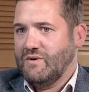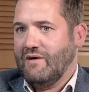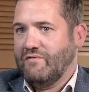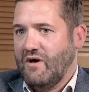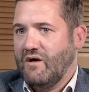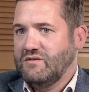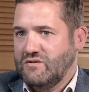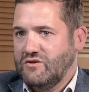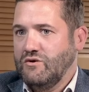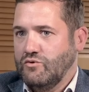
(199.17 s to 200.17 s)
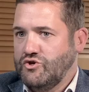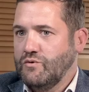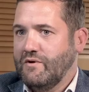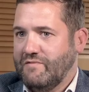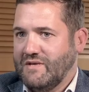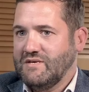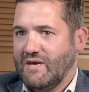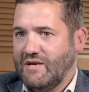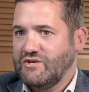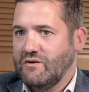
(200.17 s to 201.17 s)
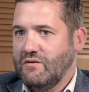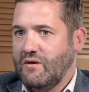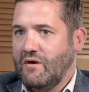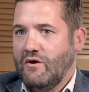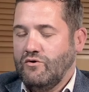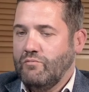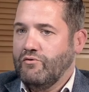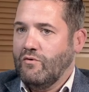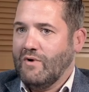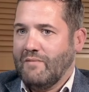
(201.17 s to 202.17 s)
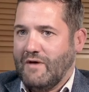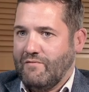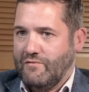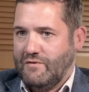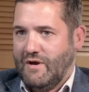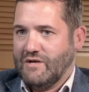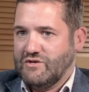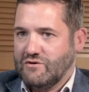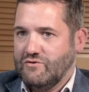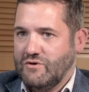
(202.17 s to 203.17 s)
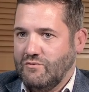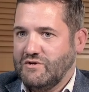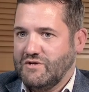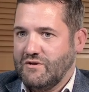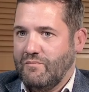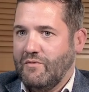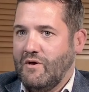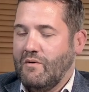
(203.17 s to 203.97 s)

to have your dual authentication, you program that through the access control system.